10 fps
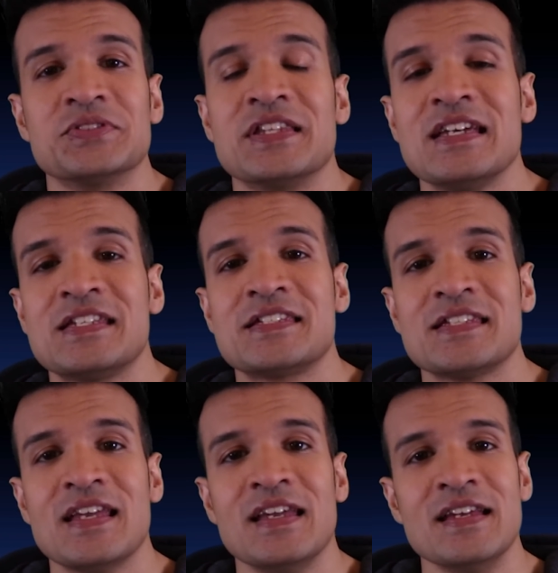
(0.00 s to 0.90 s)
this
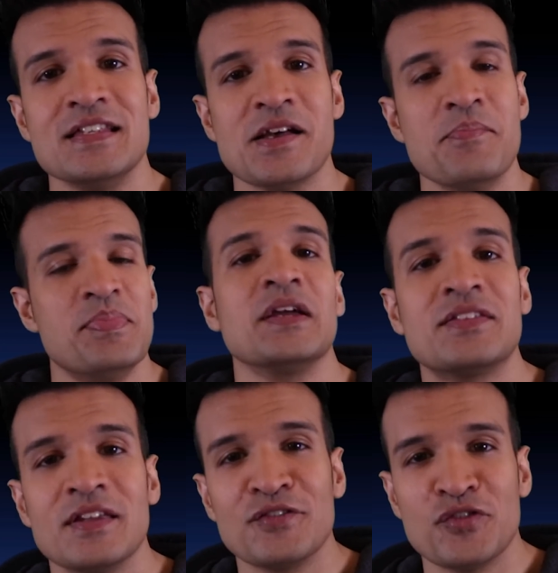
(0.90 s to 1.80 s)
is a big
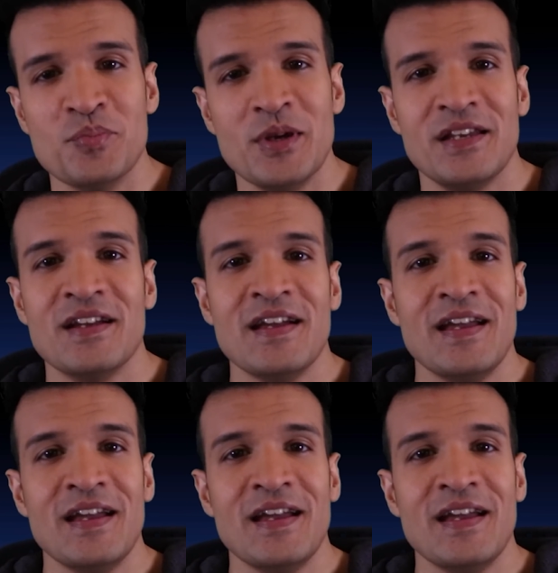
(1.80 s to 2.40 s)
thing for me.